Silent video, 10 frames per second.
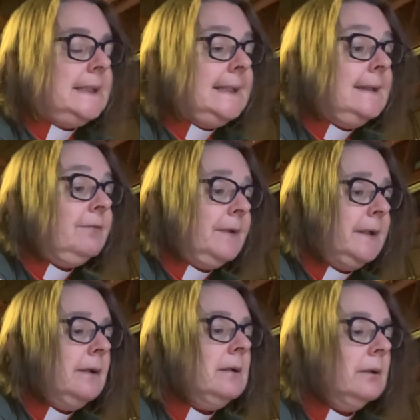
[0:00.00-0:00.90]

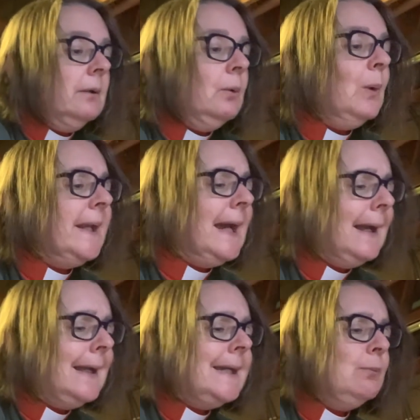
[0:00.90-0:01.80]
Even when
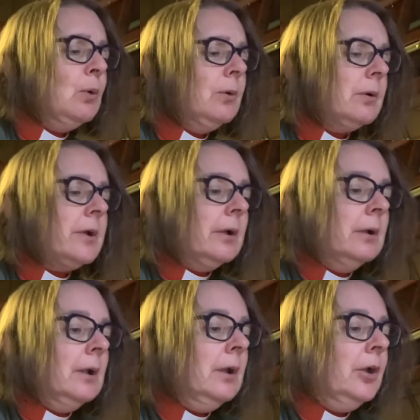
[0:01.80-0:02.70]
I walk
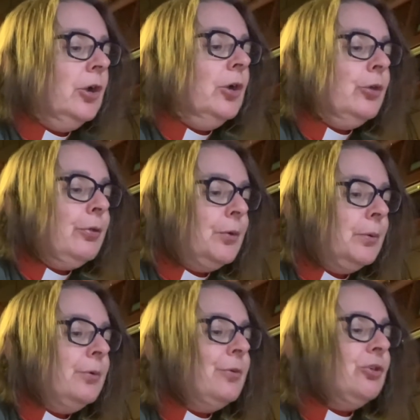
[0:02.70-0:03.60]

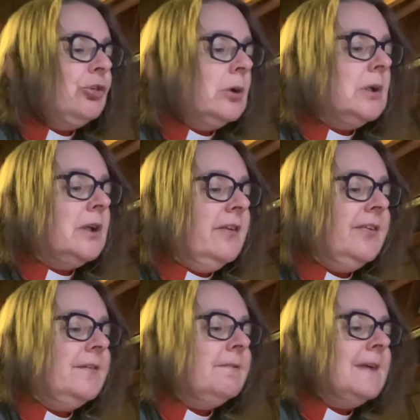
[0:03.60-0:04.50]
through the
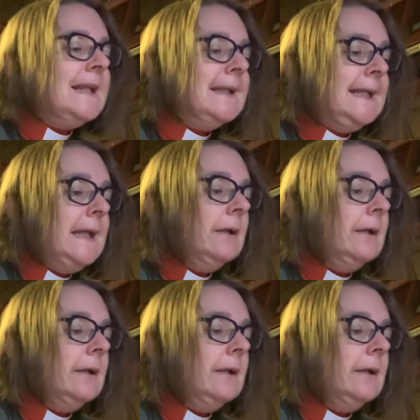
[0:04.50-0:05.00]
darkest valley,